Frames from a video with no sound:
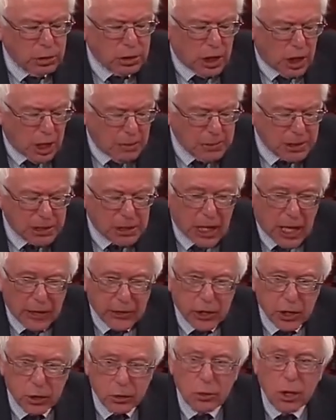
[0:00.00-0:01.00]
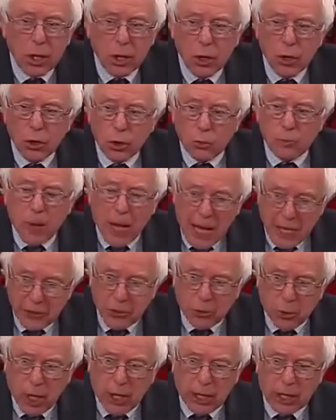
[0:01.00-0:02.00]
Thomas Donahue, who, by
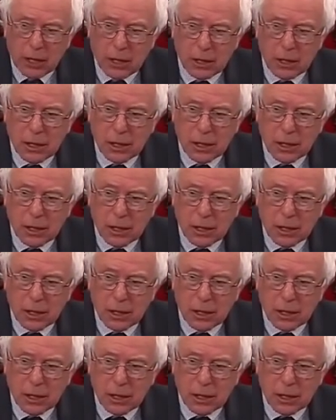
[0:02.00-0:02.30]
the way,